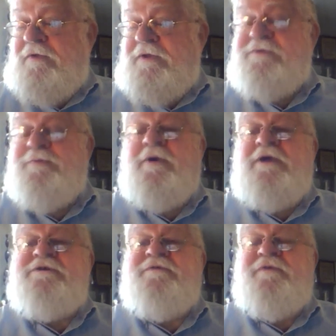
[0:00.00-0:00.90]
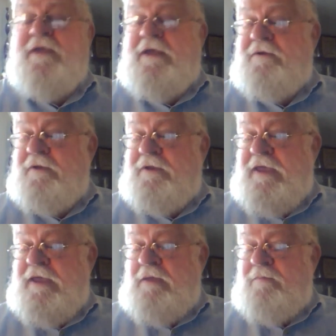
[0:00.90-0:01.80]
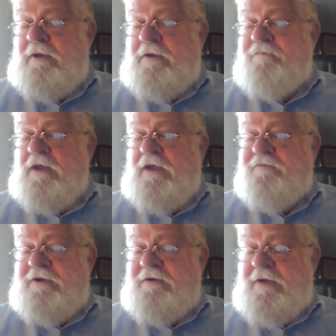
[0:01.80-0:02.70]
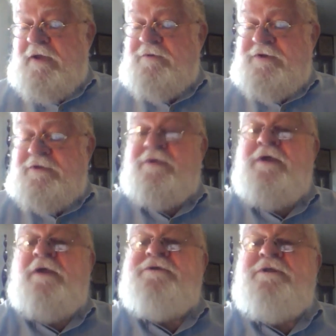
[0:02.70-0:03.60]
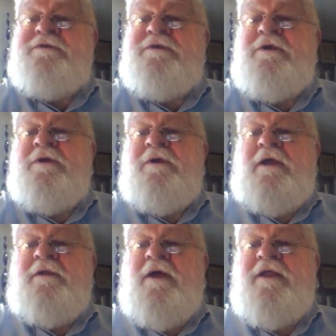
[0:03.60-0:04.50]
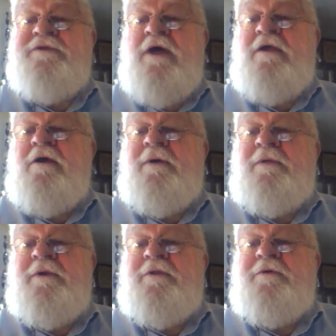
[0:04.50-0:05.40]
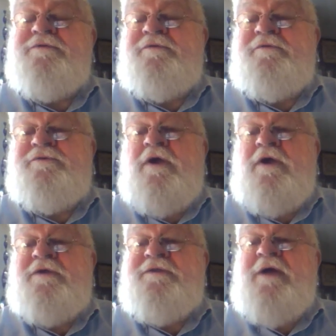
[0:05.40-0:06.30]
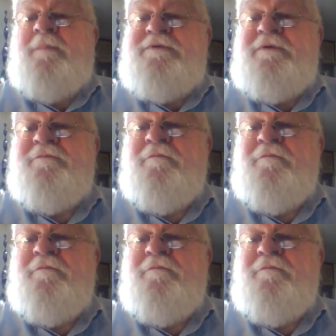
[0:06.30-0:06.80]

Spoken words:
of the inspirations for that came, a friend of mine was in Los Angeles and got a taco at one of those truck stops.